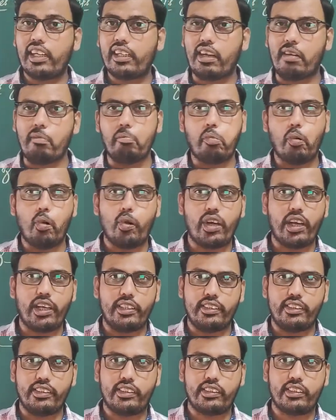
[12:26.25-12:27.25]

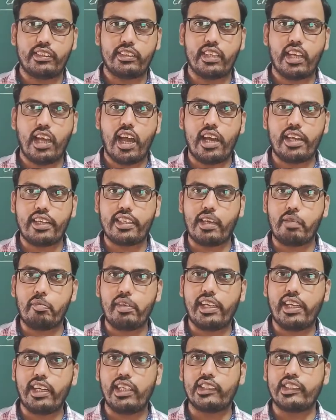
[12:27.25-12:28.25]
components or
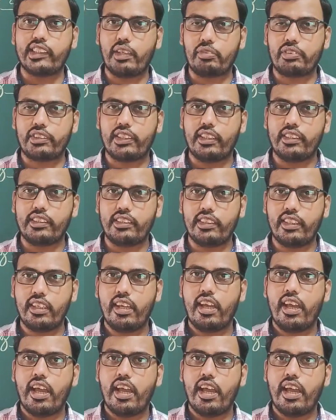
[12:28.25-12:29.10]
chemical substance